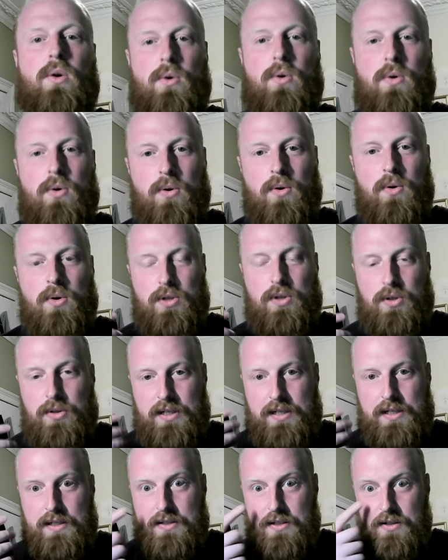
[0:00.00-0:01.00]
or you
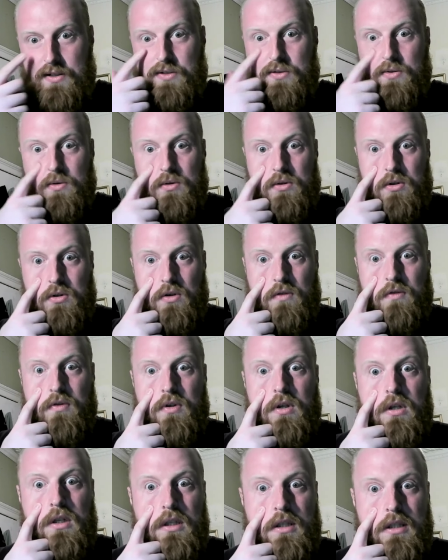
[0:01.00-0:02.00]
need to sort
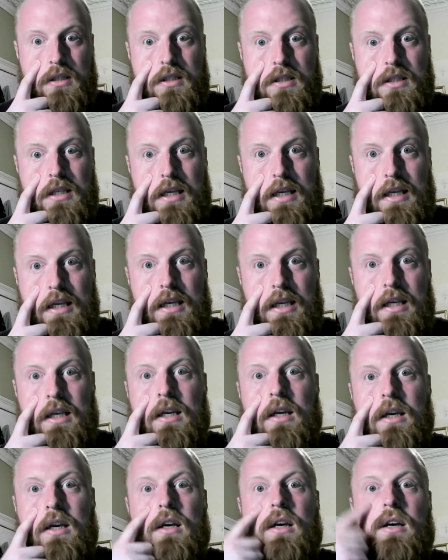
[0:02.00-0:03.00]
of
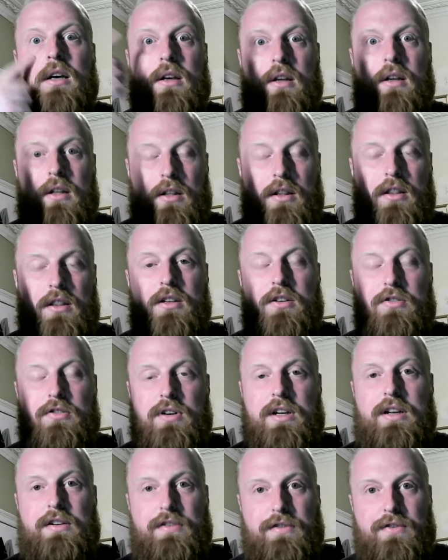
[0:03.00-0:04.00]
see the
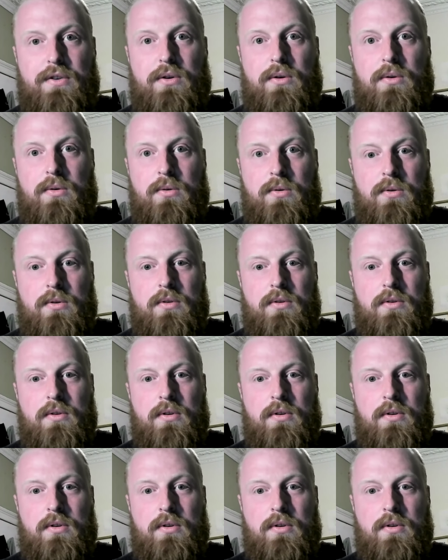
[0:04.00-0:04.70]
tree fall